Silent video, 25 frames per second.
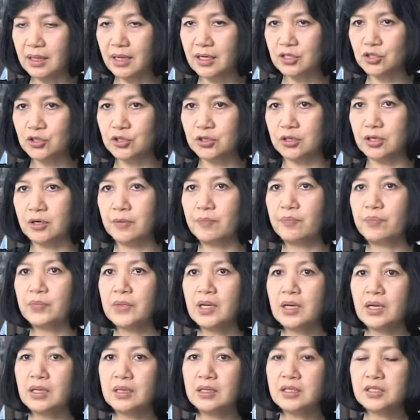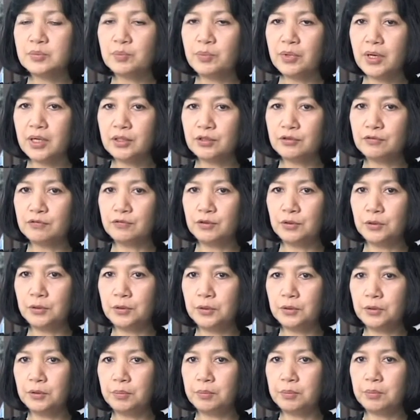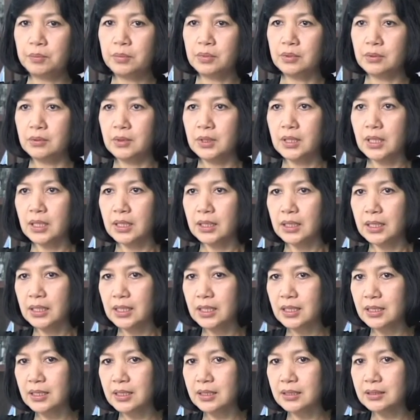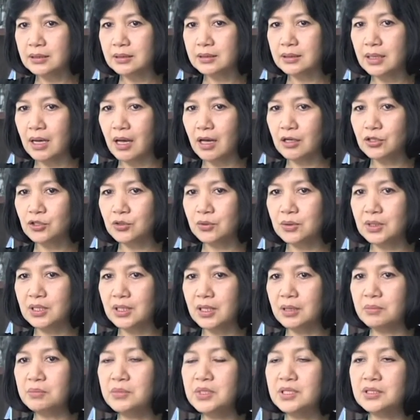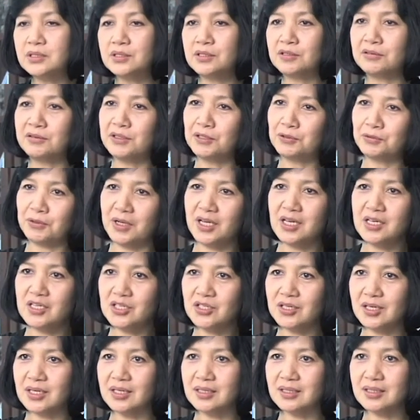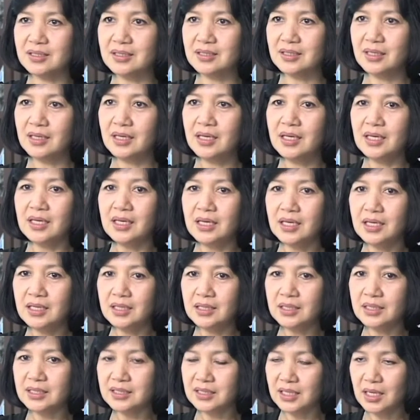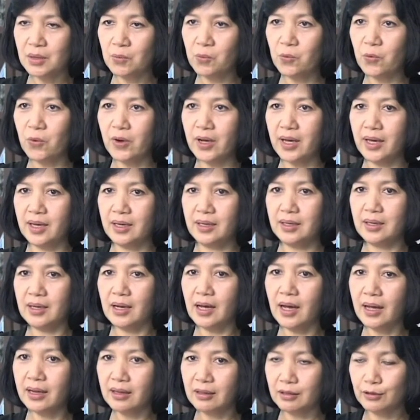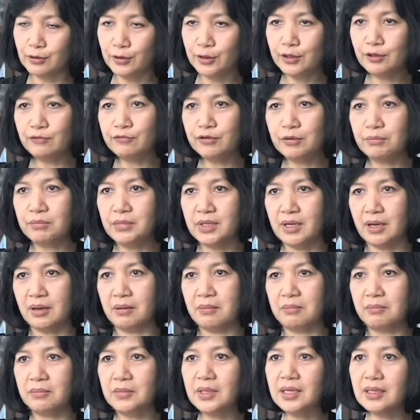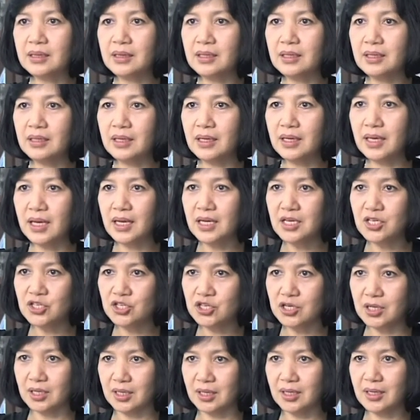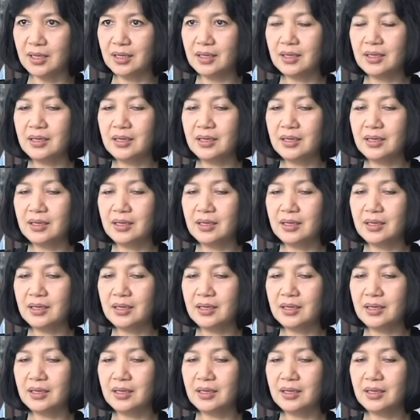lecture, this part of Europe is actually a mystery to Asians. In the same way, I learned from them that Asia